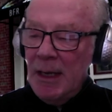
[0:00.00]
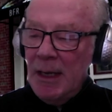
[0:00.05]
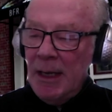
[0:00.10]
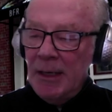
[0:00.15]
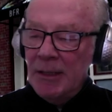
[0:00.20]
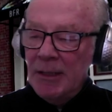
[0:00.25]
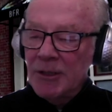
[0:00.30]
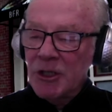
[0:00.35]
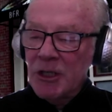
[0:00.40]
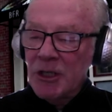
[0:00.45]

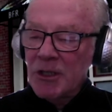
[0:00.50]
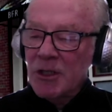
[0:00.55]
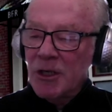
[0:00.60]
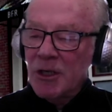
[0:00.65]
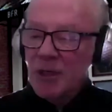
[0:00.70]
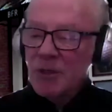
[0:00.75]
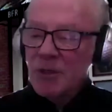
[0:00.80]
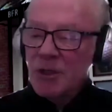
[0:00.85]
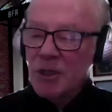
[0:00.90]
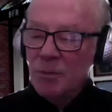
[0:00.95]
And it just
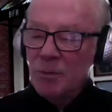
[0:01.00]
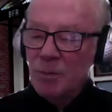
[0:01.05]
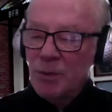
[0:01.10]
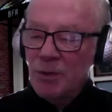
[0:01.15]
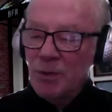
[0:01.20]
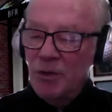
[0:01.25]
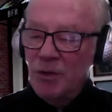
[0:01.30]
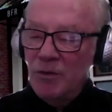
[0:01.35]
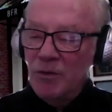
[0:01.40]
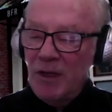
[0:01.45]
goes to
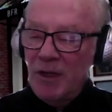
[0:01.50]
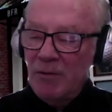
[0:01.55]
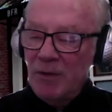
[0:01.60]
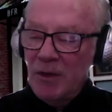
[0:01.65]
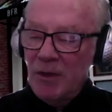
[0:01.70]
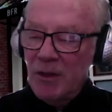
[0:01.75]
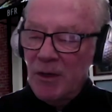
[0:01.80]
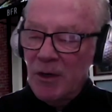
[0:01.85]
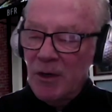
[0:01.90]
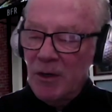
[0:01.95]
prove,
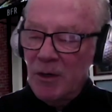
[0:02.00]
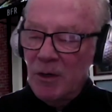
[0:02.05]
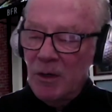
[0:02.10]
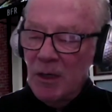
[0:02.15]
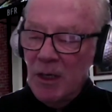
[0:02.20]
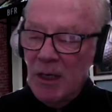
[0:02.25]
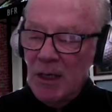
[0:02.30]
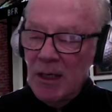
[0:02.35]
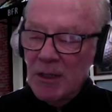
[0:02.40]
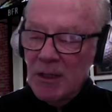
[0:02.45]
even
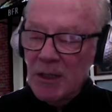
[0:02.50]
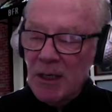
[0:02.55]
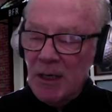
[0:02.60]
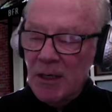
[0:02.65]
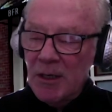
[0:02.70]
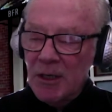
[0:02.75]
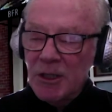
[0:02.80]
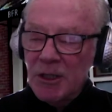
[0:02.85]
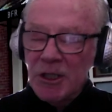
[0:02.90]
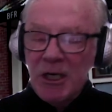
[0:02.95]
though
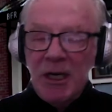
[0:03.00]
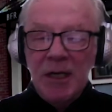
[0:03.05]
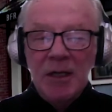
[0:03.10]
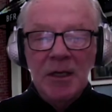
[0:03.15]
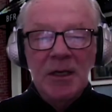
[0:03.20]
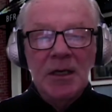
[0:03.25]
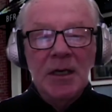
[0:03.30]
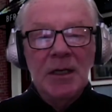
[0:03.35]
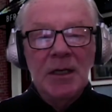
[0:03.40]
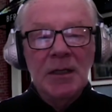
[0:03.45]
Senator
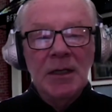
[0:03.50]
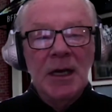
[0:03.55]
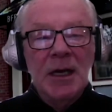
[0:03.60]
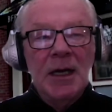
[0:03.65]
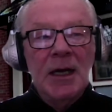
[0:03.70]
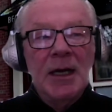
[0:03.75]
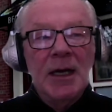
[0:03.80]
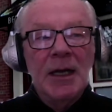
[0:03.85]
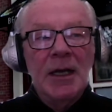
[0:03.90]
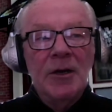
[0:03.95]
Jehlen and
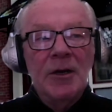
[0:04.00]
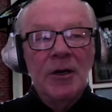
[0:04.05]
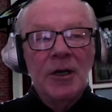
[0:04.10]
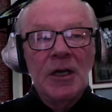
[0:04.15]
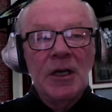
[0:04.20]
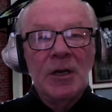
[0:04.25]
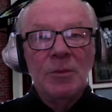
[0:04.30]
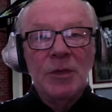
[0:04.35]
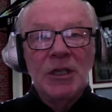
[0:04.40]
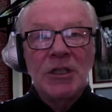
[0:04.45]
I are
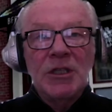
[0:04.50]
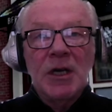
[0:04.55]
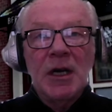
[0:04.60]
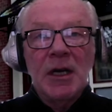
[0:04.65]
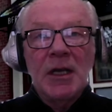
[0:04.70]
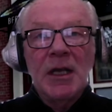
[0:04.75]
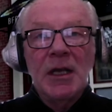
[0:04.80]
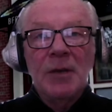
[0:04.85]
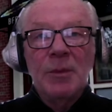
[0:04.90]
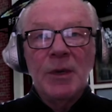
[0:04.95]
going to be
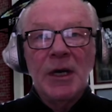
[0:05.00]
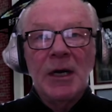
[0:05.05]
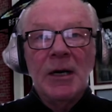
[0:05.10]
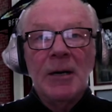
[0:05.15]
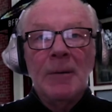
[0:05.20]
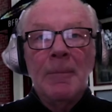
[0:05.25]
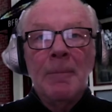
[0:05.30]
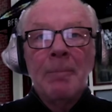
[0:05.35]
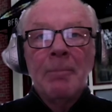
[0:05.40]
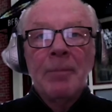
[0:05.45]
talking
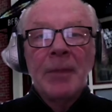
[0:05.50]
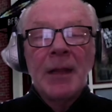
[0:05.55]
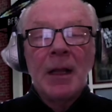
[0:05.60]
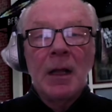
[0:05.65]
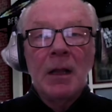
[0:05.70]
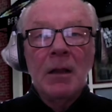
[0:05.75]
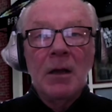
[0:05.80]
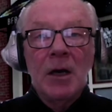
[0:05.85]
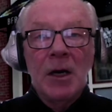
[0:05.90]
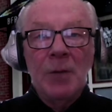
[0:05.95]
about
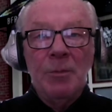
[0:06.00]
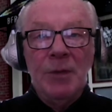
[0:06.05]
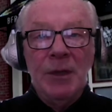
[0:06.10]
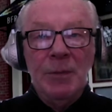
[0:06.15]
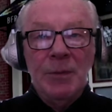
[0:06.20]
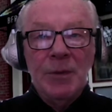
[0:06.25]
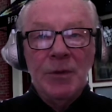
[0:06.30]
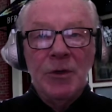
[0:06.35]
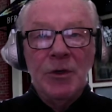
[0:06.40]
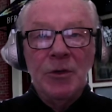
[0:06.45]
a lot of
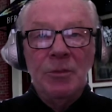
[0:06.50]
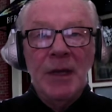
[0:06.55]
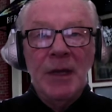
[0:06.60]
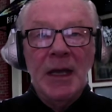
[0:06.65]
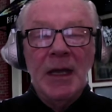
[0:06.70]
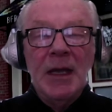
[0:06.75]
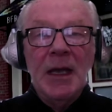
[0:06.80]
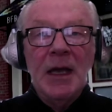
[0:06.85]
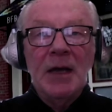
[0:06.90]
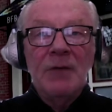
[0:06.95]
people who
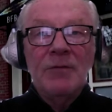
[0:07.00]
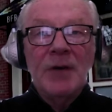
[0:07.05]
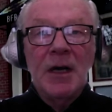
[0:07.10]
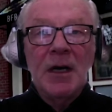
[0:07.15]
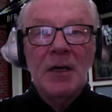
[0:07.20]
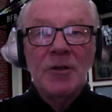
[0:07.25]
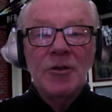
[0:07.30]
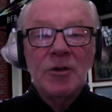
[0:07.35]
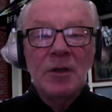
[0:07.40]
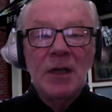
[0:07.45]
may have
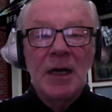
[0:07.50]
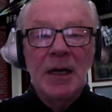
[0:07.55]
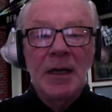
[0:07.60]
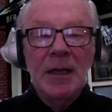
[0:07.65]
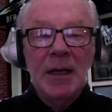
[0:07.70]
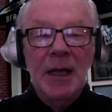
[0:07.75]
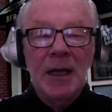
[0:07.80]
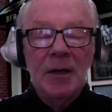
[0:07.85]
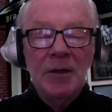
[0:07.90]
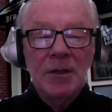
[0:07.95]

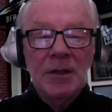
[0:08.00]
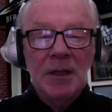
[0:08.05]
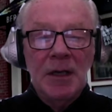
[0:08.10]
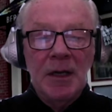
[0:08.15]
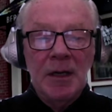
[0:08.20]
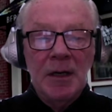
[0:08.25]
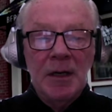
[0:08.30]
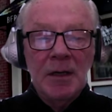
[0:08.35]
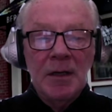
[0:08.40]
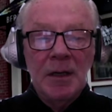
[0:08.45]
underlying health
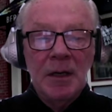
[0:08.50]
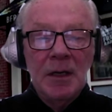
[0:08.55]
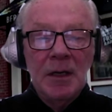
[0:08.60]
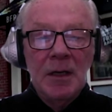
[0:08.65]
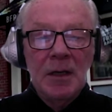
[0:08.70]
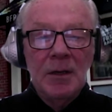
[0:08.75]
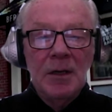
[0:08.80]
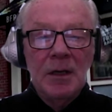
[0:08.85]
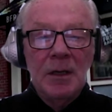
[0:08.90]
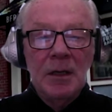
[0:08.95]
care
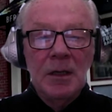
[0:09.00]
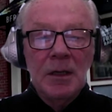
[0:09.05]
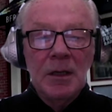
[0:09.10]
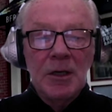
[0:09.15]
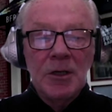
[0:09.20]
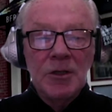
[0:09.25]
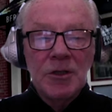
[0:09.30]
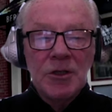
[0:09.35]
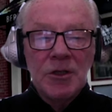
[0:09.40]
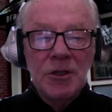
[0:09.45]
uh,
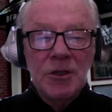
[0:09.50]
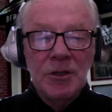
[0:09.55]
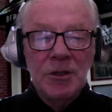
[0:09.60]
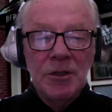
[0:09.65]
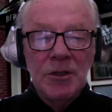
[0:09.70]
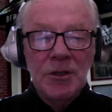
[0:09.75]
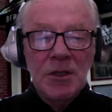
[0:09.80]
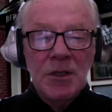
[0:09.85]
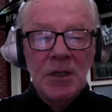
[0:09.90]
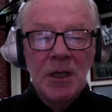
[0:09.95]

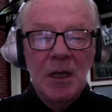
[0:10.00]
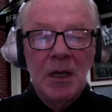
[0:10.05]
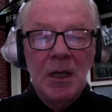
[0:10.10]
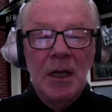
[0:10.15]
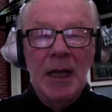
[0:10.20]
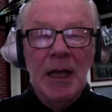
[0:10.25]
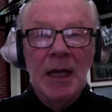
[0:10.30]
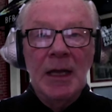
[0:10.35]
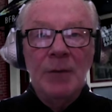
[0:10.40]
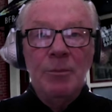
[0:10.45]
concerns
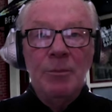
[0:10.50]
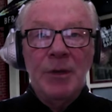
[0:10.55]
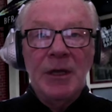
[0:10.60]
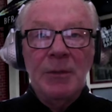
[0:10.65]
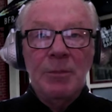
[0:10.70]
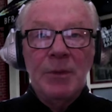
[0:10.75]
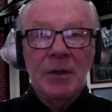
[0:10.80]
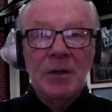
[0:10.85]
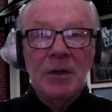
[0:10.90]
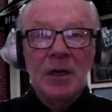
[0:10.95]
and
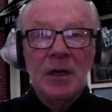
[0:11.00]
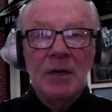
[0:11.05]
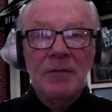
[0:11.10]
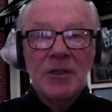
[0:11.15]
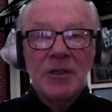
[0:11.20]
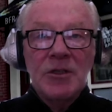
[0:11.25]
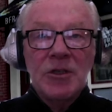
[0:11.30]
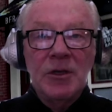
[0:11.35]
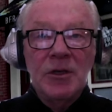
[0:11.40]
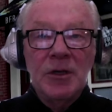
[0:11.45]
people of
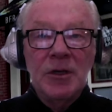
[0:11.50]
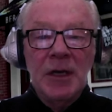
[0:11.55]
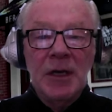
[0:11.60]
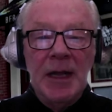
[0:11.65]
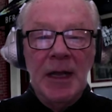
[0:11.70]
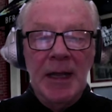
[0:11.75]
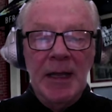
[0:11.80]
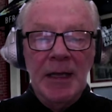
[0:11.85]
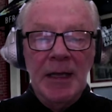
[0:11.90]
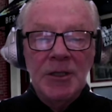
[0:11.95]
a certain
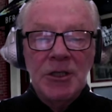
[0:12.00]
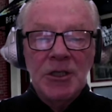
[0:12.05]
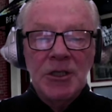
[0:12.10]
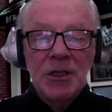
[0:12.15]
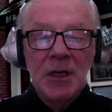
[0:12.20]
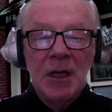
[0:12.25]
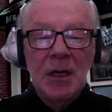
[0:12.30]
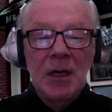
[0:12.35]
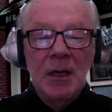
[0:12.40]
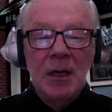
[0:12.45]

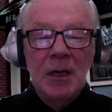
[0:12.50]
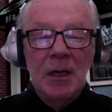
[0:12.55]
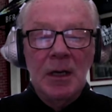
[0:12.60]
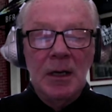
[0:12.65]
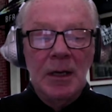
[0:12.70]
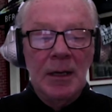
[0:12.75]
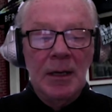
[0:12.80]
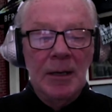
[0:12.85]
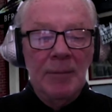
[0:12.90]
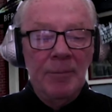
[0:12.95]
age,
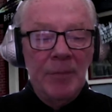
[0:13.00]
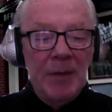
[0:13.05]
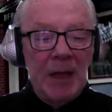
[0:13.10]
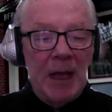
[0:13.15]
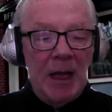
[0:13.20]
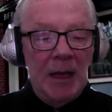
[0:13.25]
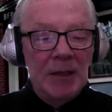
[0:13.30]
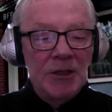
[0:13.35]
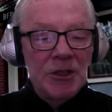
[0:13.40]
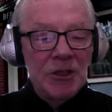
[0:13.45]
um,
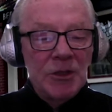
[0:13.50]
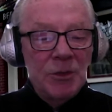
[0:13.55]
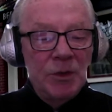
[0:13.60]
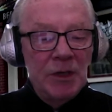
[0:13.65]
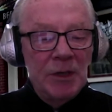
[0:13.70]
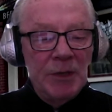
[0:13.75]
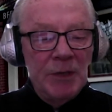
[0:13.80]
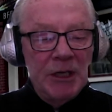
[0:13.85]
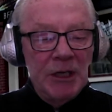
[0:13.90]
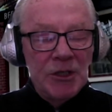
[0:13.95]
I just
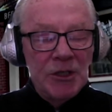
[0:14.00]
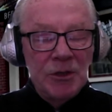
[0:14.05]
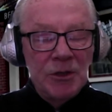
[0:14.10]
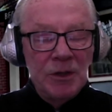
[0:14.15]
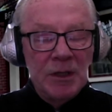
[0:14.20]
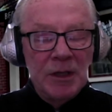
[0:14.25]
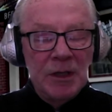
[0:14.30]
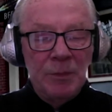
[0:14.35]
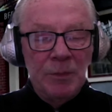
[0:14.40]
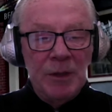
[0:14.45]
want to make
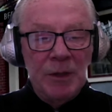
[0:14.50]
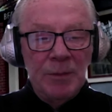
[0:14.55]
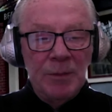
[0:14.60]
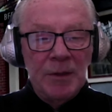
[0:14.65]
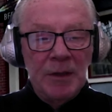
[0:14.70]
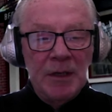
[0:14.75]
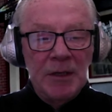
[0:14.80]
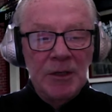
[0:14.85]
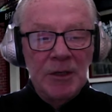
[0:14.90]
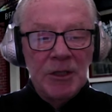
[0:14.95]
sure that
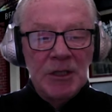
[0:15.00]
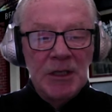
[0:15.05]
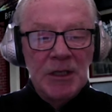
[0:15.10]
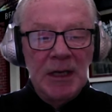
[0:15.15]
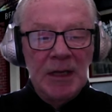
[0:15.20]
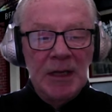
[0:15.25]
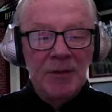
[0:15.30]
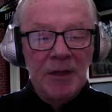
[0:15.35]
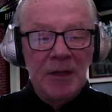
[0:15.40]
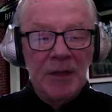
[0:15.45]
people
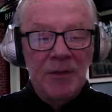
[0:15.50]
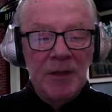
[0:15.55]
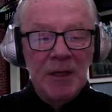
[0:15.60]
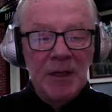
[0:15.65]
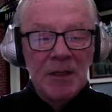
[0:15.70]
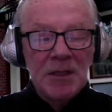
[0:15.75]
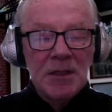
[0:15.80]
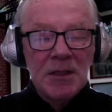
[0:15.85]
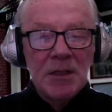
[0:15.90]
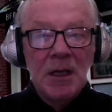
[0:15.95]
understand that
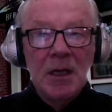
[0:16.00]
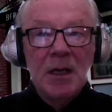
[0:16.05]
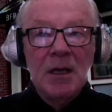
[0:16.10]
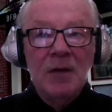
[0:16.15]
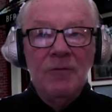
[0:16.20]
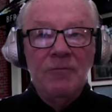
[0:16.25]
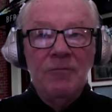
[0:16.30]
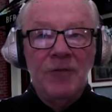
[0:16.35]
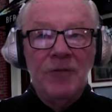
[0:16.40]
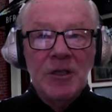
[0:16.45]
this
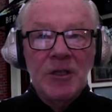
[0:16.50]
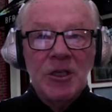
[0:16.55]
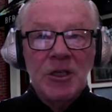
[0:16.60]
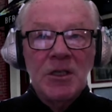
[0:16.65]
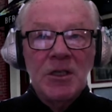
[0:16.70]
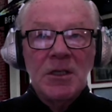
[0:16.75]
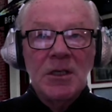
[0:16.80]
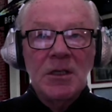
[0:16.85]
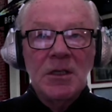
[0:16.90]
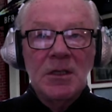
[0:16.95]

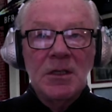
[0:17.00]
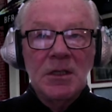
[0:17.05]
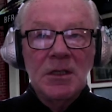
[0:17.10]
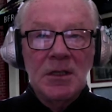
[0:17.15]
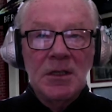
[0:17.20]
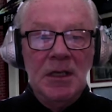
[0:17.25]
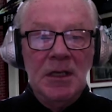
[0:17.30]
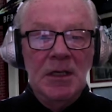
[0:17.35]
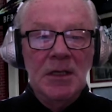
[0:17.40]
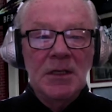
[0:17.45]
vicious
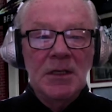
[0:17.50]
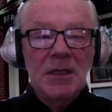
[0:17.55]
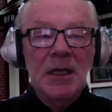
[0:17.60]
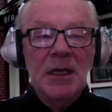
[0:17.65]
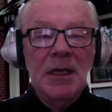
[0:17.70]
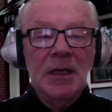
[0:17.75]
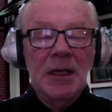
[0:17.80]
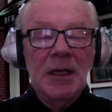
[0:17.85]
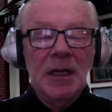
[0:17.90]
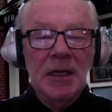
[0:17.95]
disease
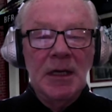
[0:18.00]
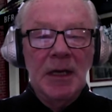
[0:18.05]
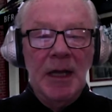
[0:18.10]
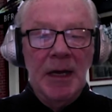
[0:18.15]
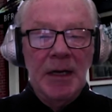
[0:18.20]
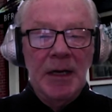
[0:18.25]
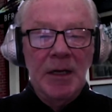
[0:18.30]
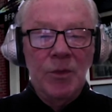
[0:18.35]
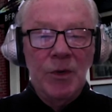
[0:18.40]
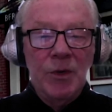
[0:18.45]
can hit
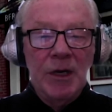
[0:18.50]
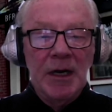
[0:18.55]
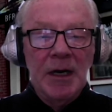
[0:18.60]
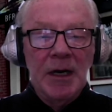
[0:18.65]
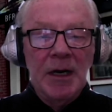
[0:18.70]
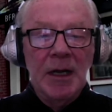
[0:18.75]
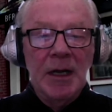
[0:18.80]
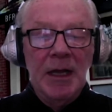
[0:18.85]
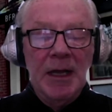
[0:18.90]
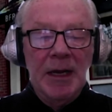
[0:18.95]

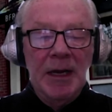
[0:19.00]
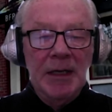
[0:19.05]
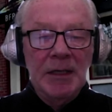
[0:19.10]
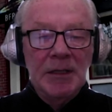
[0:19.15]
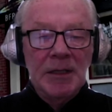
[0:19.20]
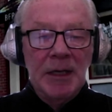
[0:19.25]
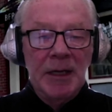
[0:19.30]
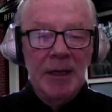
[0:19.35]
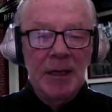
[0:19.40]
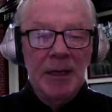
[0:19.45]
anywhere,
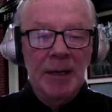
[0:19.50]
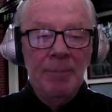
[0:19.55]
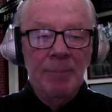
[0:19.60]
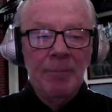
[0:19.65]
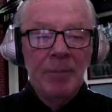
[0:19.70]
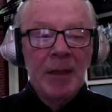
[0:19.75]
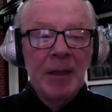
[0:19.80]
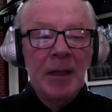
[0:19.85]
anytime.